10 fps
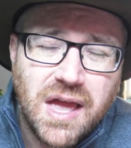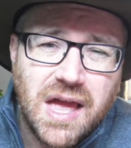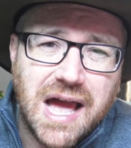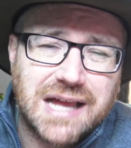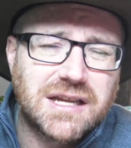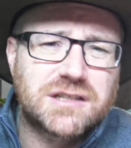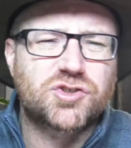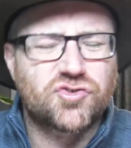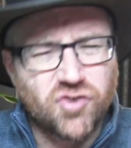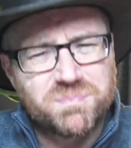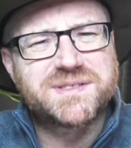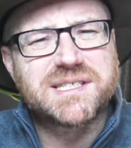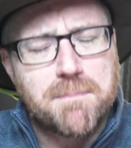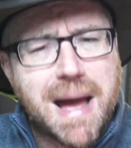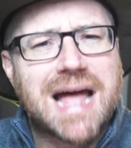And Trump
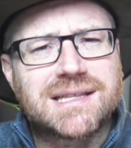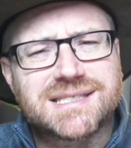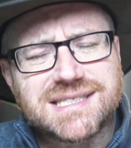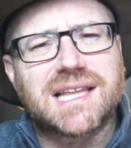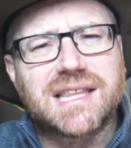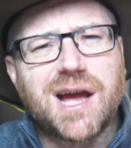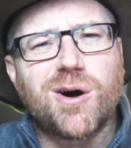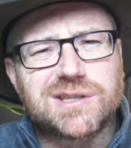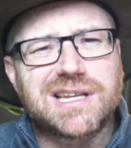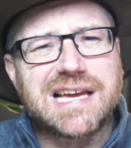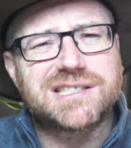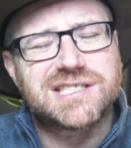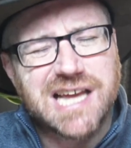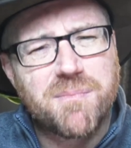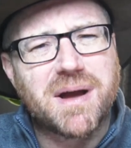demands that they hold elections.
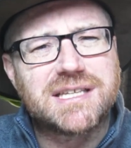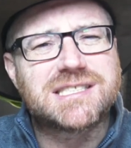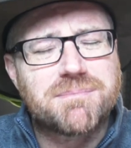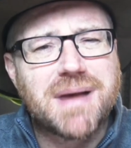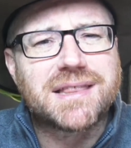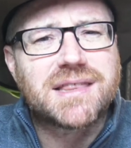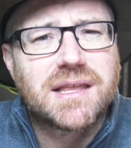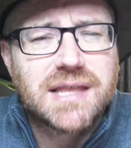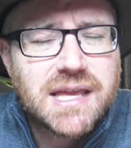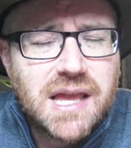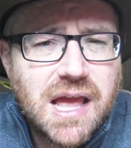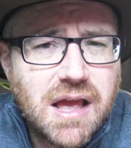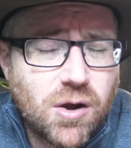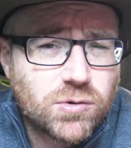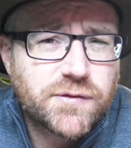How about you demand that they
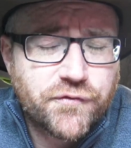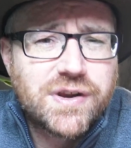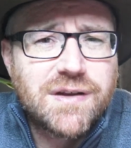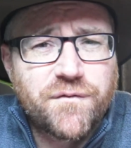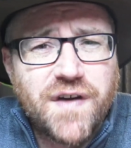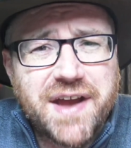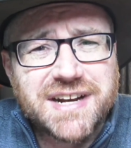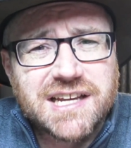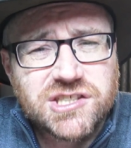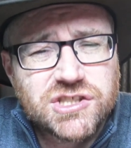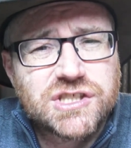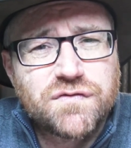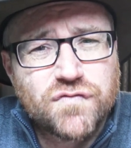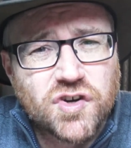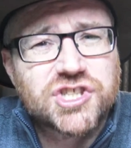hold free and fair elections in
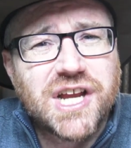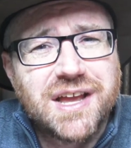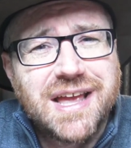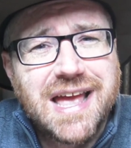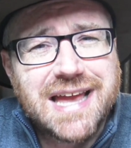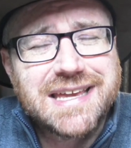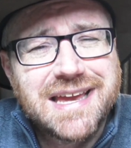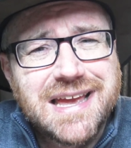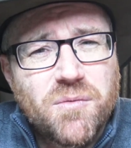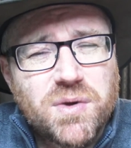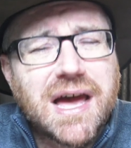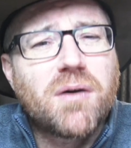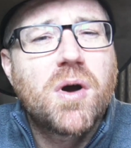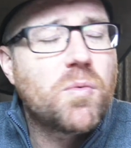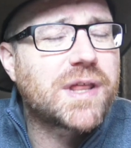Russia? Hey,
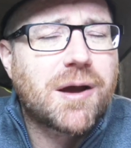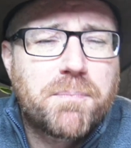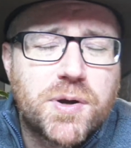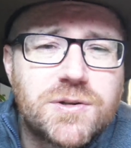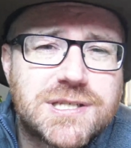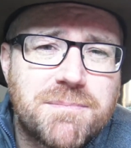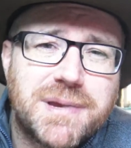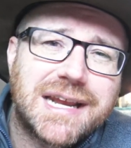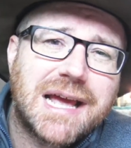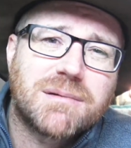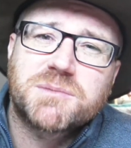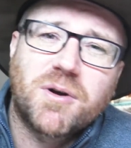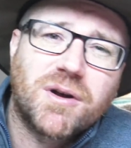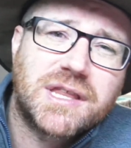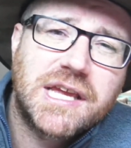without Putin being able to
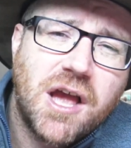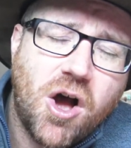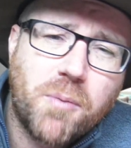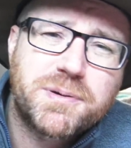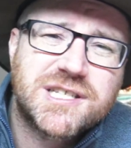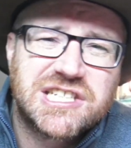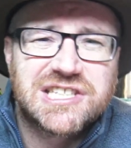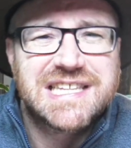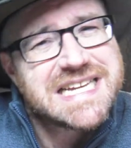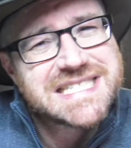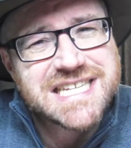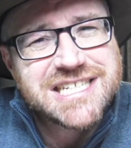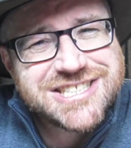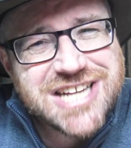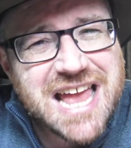put the opposition leaders in
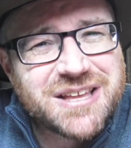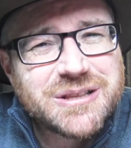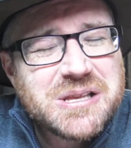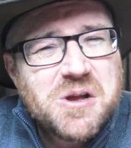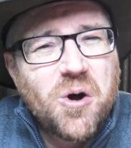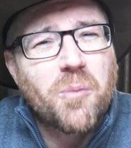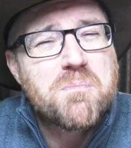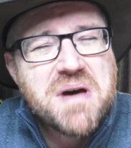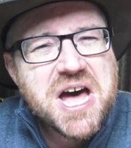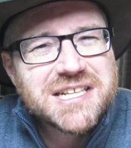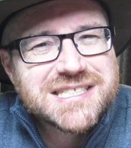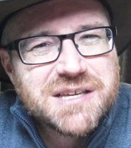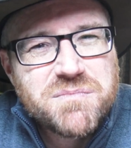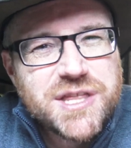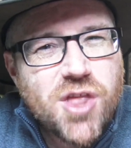jail or murder
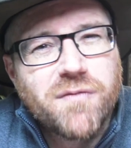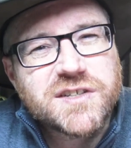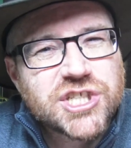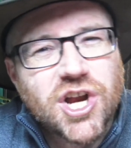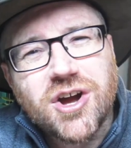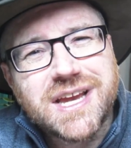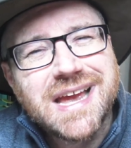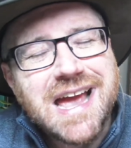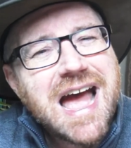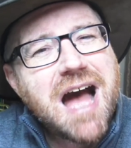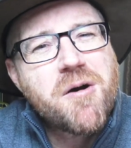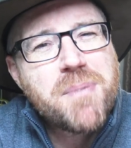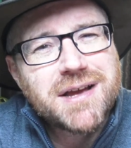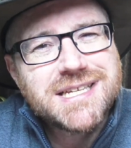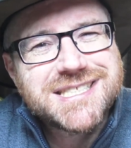them with Novichok. How
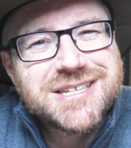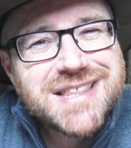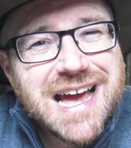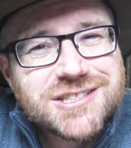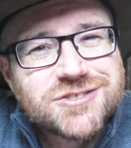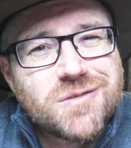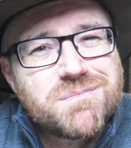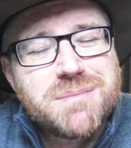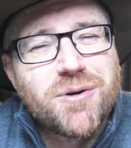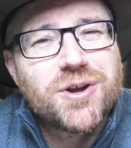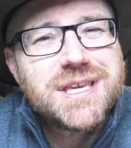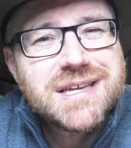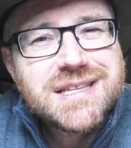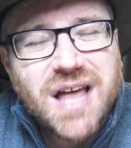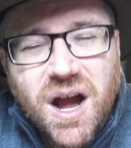about you do that, Trumpy boy?
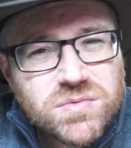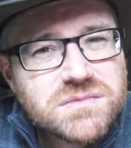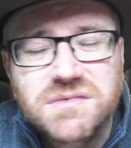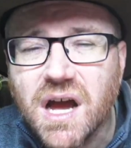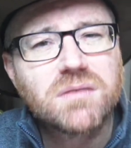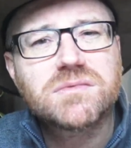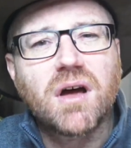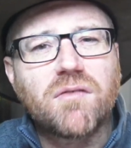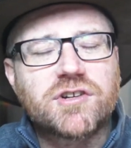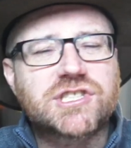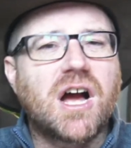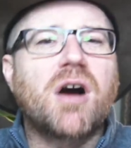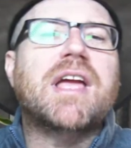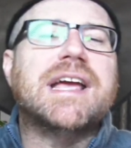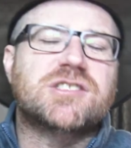No, not Russia.
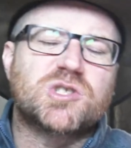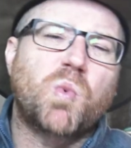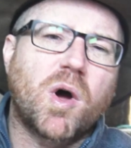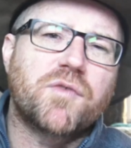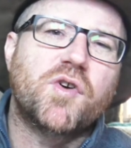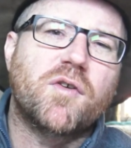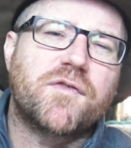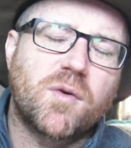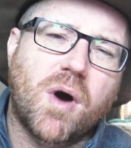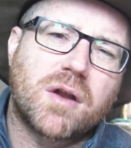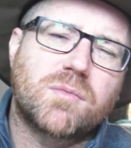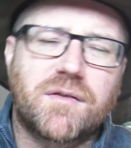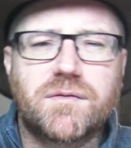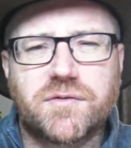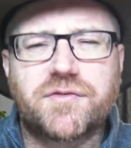Okay, so it's one rule for one
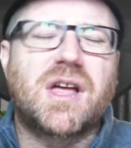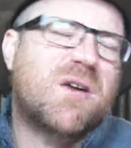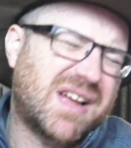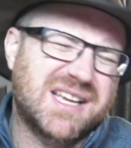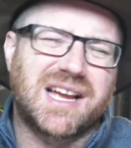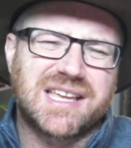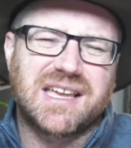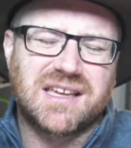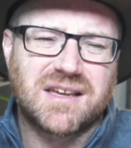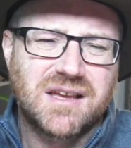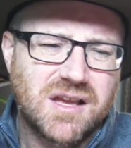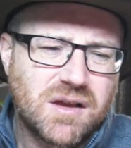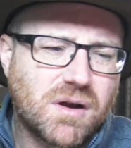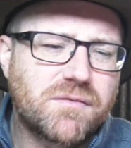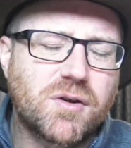rule for... Okay, I get you.
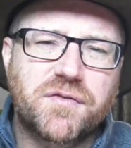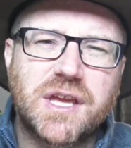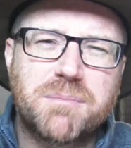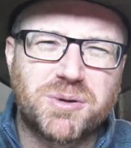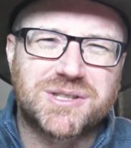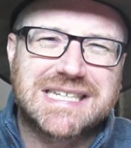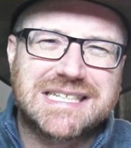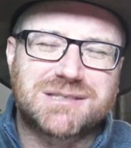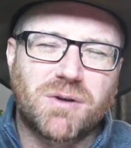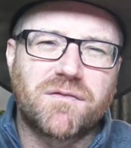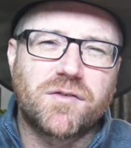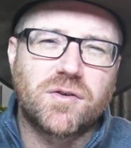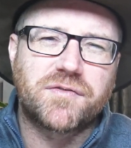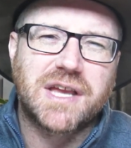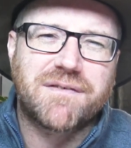One rule for your buddies, one rule
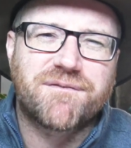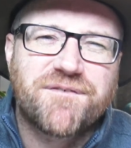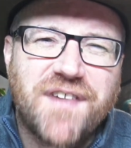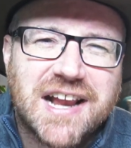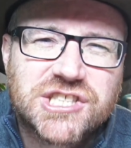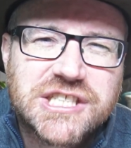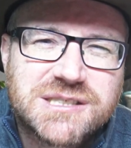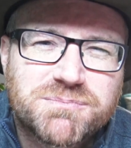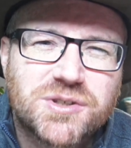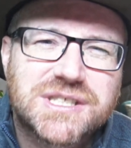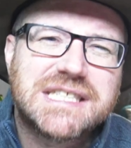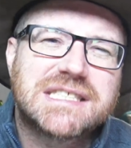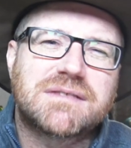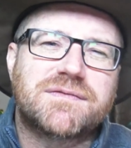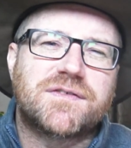for your fascist buddies
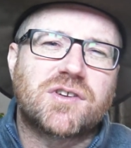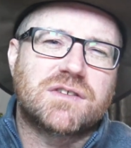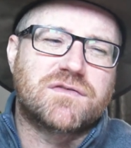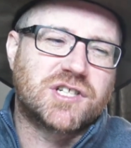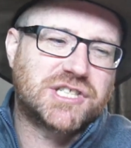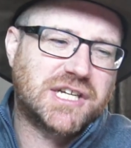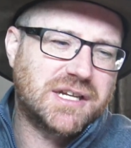in fucking Russia.